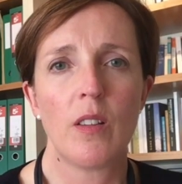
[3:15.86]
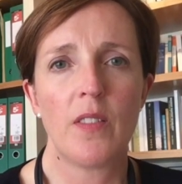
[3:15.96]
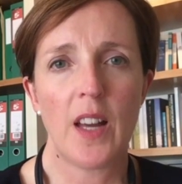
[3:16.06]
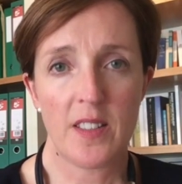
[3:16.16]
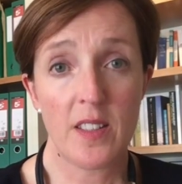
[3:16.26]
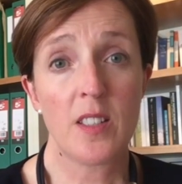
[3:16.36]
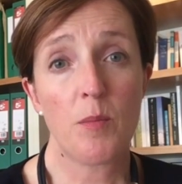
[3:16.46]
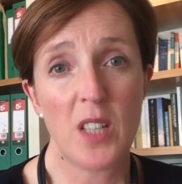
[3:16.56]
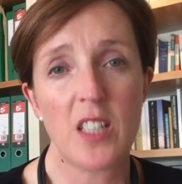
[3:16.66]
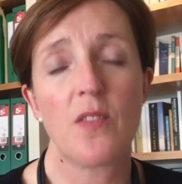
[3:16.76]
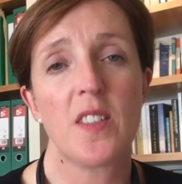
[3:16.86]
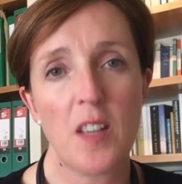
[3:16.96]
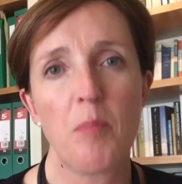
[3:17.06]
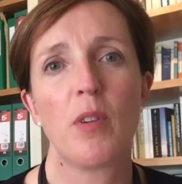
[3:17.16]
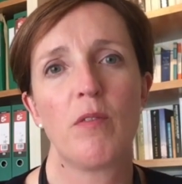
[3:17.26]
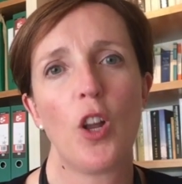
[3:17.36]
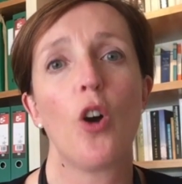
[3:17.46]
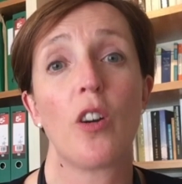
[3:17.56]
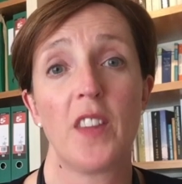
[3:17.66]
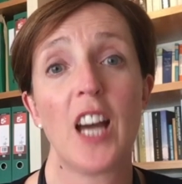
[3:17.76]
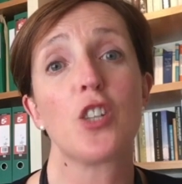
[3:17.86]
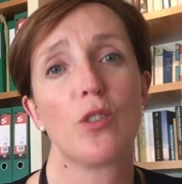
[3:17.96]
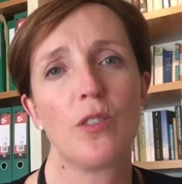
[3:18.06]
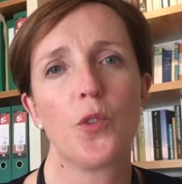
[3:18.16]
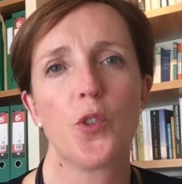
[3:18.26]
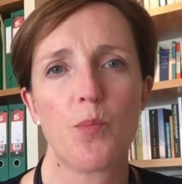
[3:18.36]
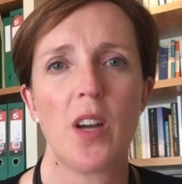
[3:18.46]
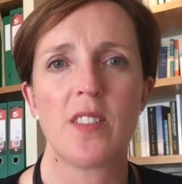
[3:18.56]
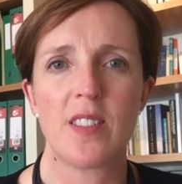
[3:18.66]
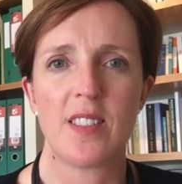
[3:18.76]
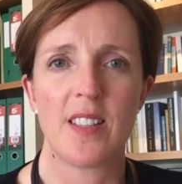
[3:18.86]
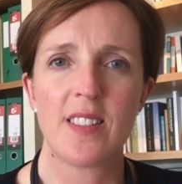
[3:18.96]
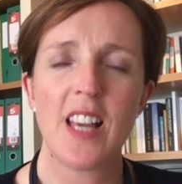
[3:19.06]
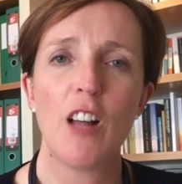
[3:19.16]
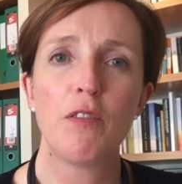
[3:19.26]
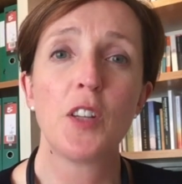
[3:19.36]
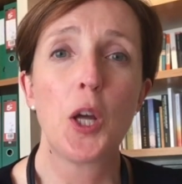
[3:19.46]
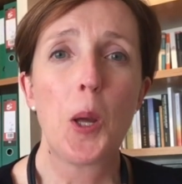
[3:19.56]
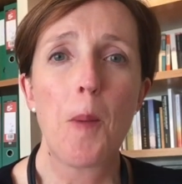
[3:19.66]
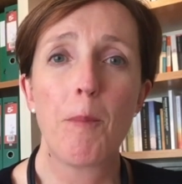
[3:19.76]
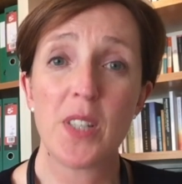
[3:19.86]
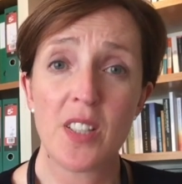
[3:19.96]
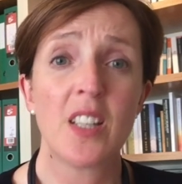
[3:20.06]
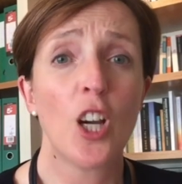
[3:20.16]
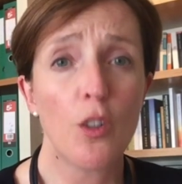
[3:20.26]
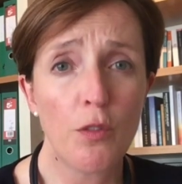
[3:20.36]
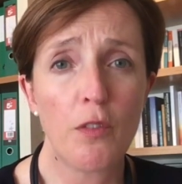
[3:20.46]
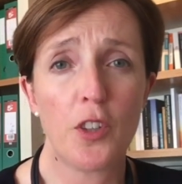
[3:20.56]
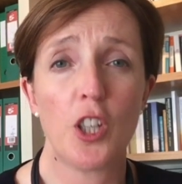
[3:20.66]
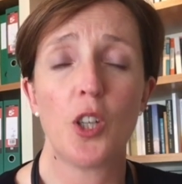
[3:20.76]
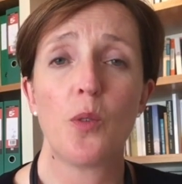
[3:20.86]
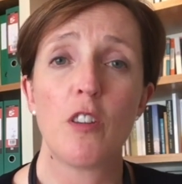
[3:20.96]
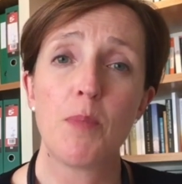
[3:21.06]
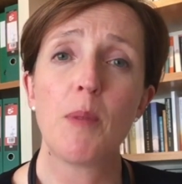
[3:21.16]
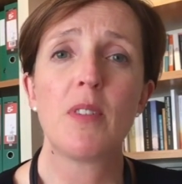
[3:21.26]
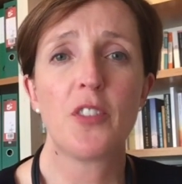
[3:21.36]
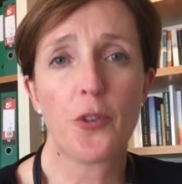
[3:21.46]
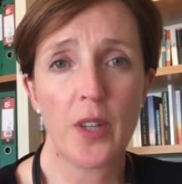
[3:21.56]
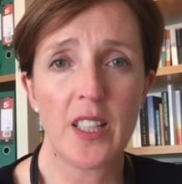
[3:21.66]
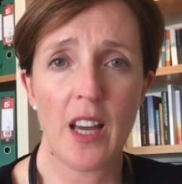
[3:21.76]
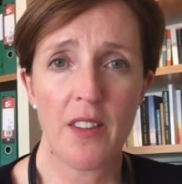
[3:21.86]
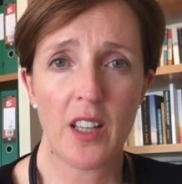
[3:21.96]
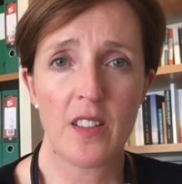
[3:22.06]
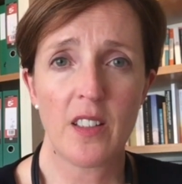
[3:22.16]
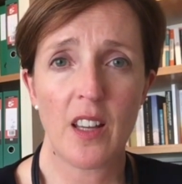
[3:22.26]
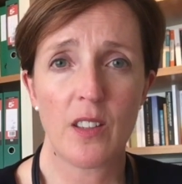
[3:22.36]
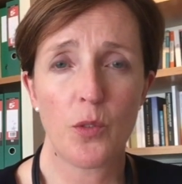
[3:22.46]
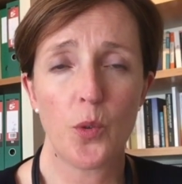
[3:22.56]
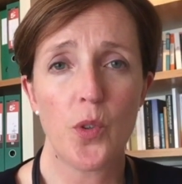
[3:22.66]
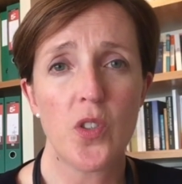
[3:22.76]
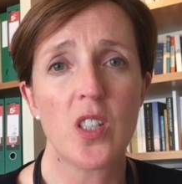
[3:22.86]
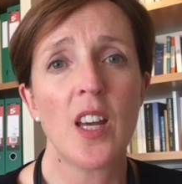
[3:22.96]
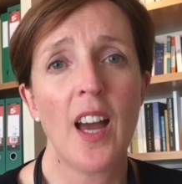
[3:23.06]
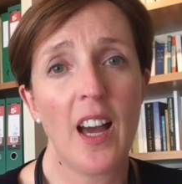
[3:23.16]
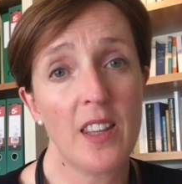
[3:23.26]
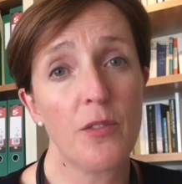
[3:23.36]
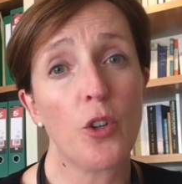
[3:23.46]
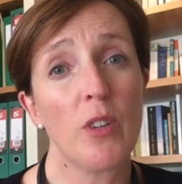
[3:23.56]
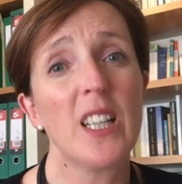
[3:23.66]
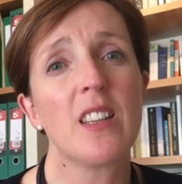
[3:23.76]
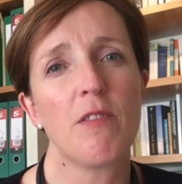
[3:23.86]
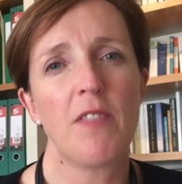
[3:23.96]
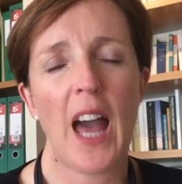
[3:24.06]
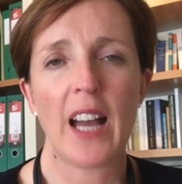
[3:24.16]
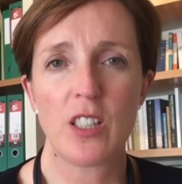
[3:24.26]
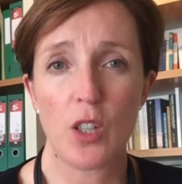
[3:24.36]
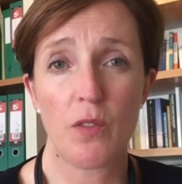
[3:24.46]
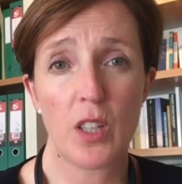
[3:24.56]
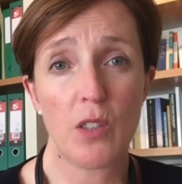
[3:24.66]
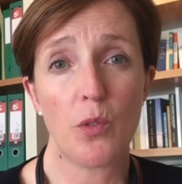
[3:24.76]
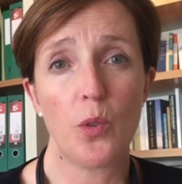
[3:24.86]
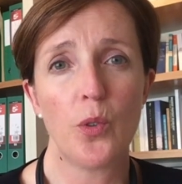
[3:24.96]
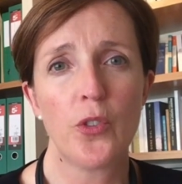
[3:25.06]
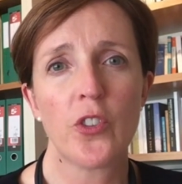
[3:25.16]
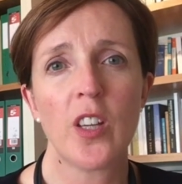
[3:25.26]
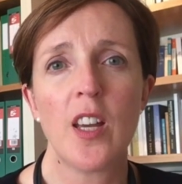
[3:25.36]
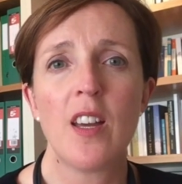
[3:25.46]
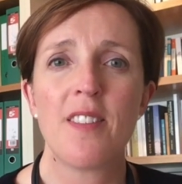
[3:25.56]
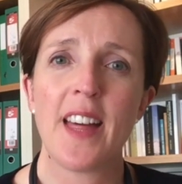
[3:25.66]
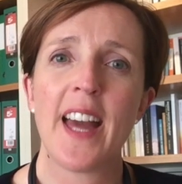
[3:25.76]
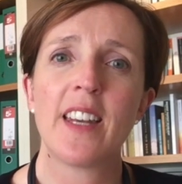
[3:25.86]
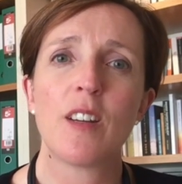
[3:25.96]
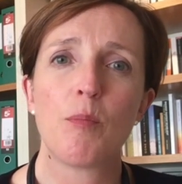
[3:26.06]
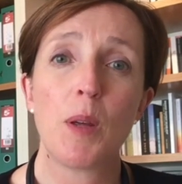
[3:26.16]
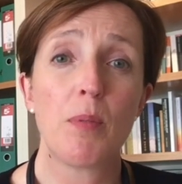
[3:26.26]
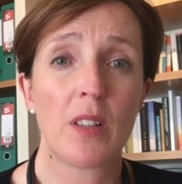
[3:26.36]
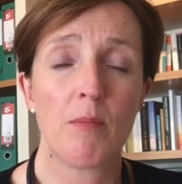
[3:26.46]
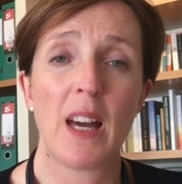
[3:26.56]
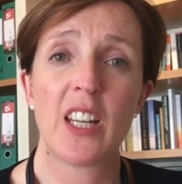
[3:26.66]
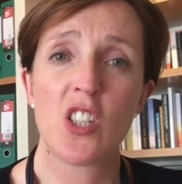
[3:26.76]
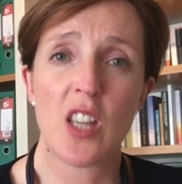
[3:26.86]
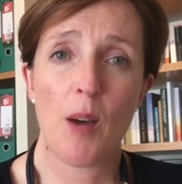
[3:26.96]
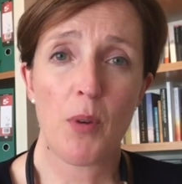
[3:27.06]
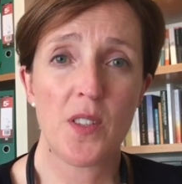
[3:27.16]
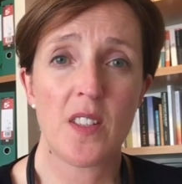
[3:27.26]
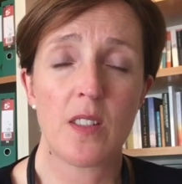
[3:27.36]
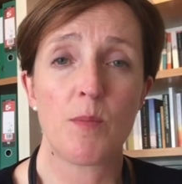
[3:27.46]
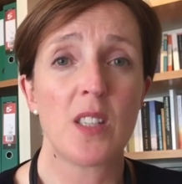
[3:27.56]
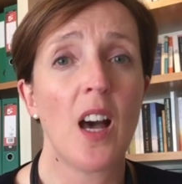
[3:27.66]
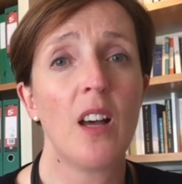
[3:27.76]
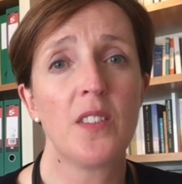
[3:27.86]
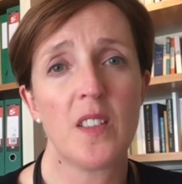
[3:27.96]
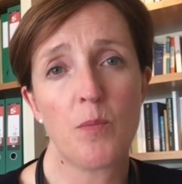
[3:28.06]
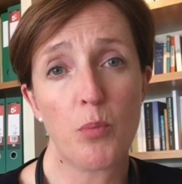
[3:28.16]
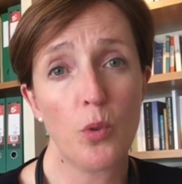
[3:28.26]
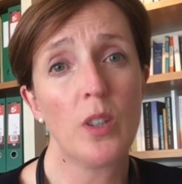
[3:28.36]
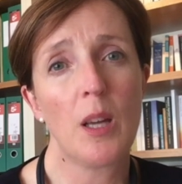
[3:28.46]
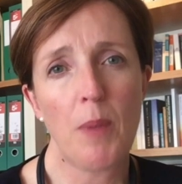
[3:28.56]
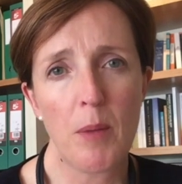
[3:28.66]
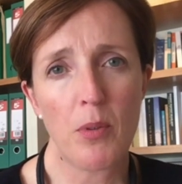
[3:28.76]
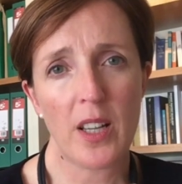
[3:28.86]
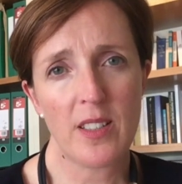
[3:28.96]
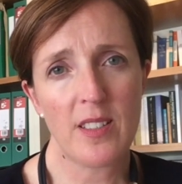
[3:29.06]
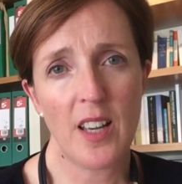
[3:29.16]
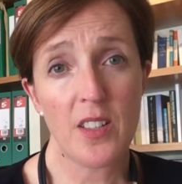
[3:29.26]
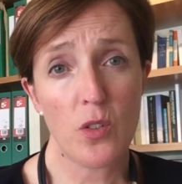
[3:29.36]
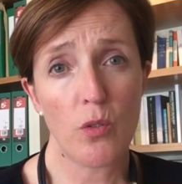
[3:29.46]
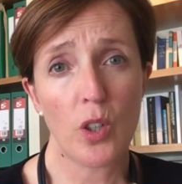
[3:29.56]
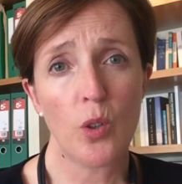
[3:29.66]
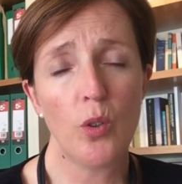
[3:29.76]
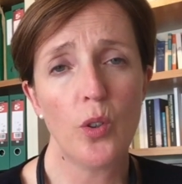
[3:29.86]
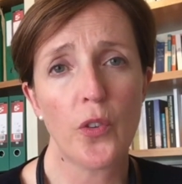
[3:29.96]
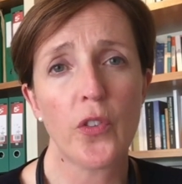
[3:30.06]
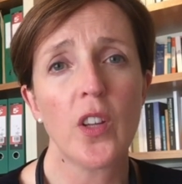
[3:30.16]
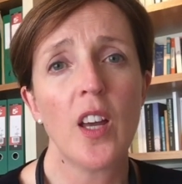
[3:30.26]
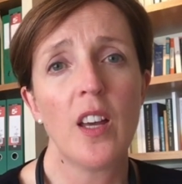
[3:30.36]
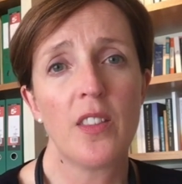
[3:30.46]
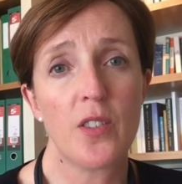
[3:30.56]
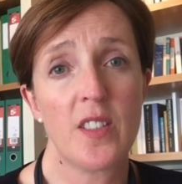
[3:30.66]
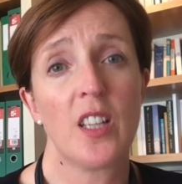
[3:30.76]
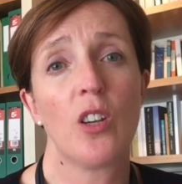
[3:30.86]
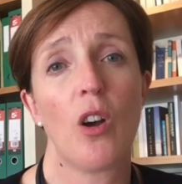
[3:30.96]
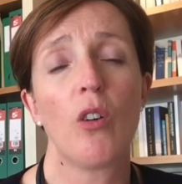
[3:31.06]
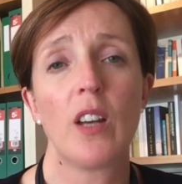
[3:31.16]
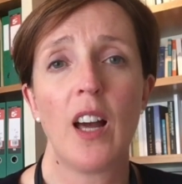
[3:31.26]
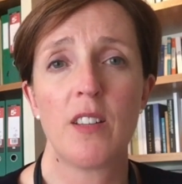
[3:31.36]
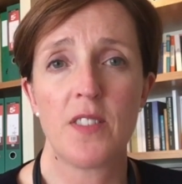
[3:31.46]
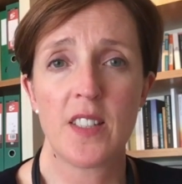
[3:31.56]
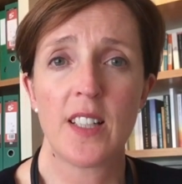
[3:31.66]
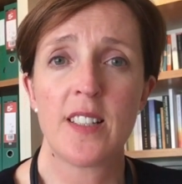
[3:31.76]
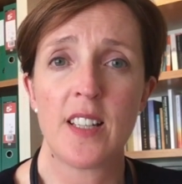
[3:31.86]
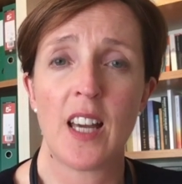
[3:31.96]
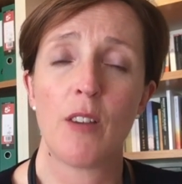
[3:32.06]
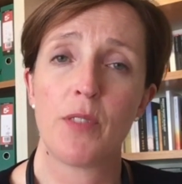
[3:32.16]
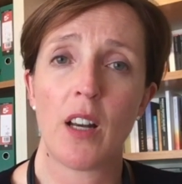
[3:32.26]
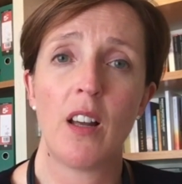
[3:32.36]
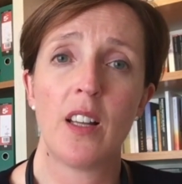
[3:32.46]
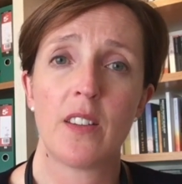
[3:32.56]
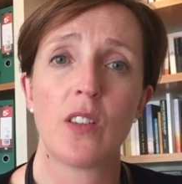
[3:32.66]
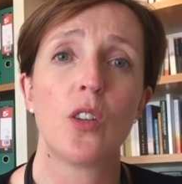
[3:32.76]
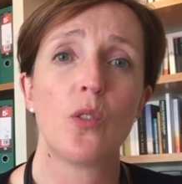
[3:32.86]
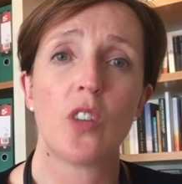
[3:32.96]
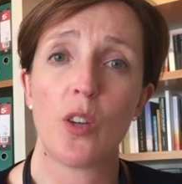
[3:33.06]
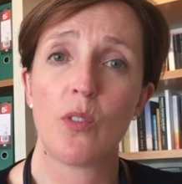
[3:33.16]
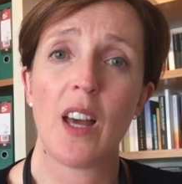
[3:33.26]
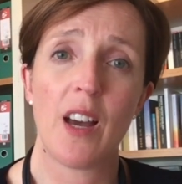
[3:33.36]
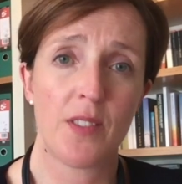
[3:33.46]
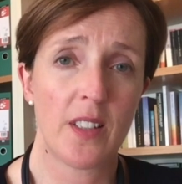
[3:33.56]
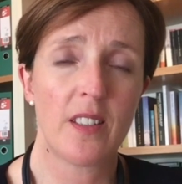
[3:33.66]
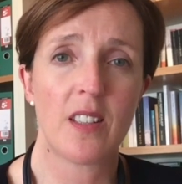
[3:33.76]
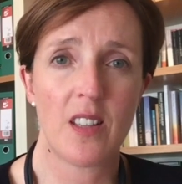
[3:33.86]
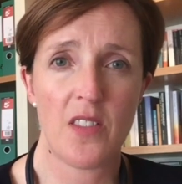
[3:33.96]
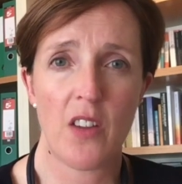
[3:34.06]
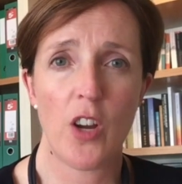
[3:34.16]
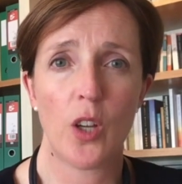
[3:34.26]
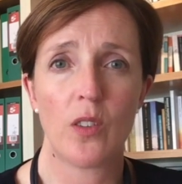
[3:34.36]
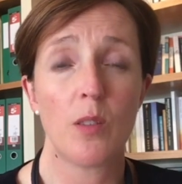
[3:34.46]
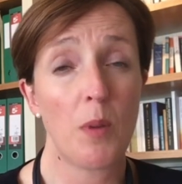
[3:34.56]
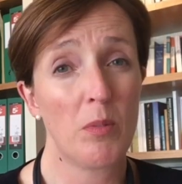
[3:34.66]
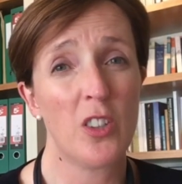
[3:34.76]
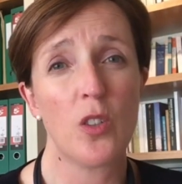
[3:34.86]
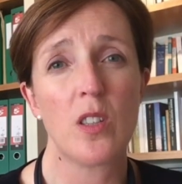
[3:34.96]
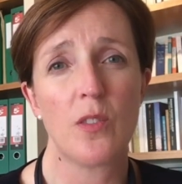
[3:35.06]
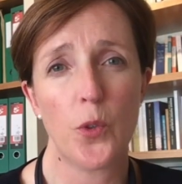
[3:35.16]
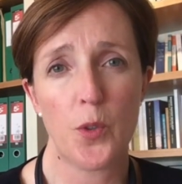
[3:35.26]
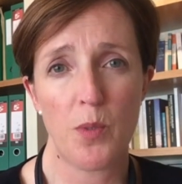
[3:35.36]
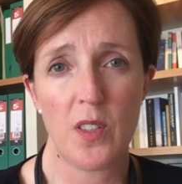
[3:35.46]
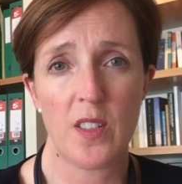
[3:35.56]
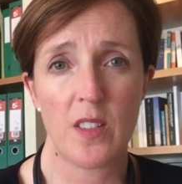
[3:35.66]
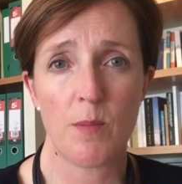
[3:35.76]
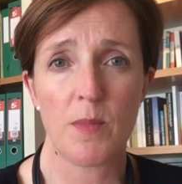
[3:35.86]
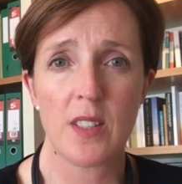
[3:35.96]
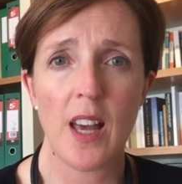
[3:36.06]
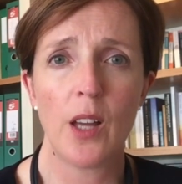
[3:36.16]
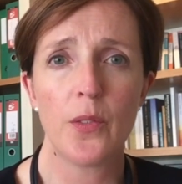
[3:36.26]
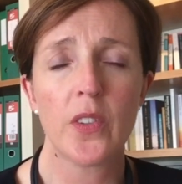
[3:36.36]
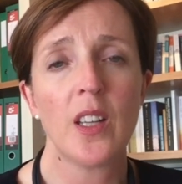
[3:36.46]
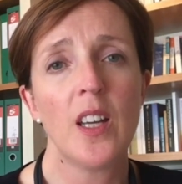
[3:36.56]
That's the subject of a separate vlog on the actual divorce process itself, but in overview, if people have agreed how they're going to get divorced and they've agreed the fact of the divorce, then people can manage that process themselves. It's broadly a paper exercise through the courts. There is an online facility now for clients who don't have solicitors of their own to be able to do the divorce process themselves.